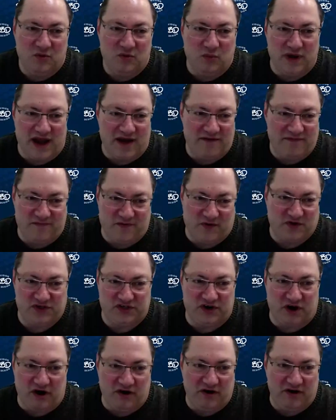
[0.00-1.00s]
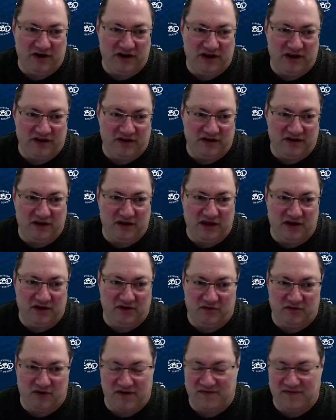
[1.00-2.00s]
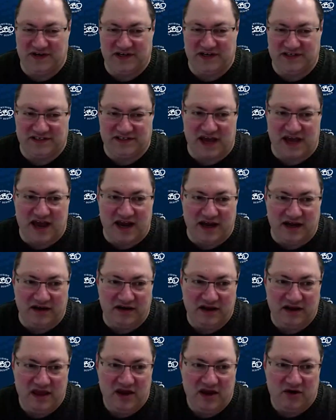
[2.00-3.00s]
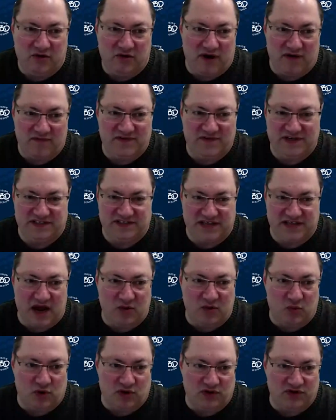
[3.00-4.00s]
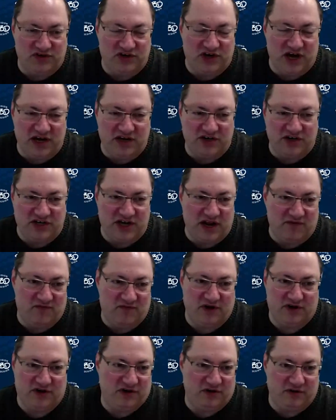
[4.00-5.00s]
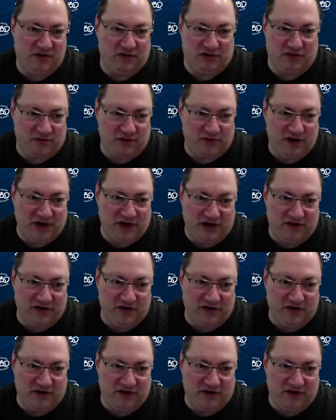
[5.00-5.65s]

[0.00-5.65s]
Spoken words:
When I first started in graphic design world changed every 2 to 3